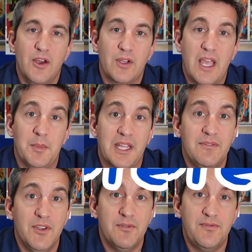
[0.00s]
Okay, I'm going to give
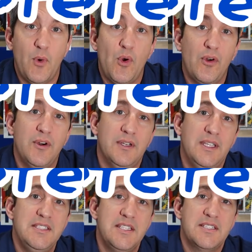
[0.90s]
you 4
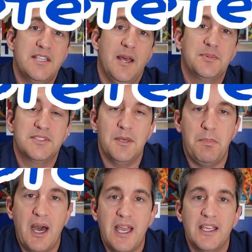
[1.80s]
easy steps to
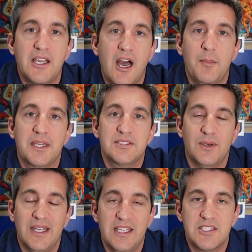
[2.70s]
buying comics on
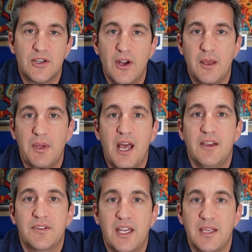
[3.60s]
Instagram live
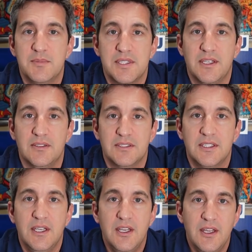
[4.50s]
claim sales.
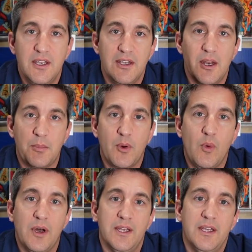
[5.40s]
Number
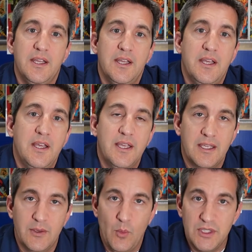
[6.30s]
1,
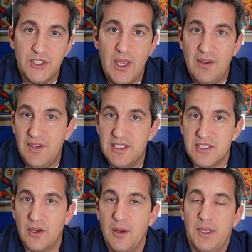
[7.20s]
once you have an
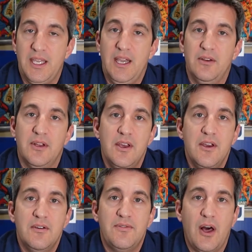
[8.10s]
Instagram account,
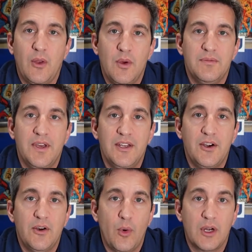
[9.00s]
follow a
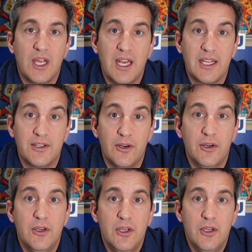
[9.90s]
vendor or collector
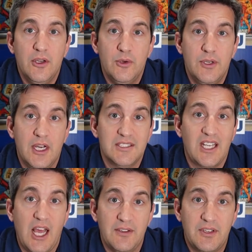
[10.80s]
who does
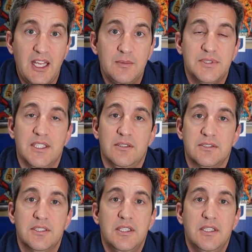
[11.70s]
live claim sales.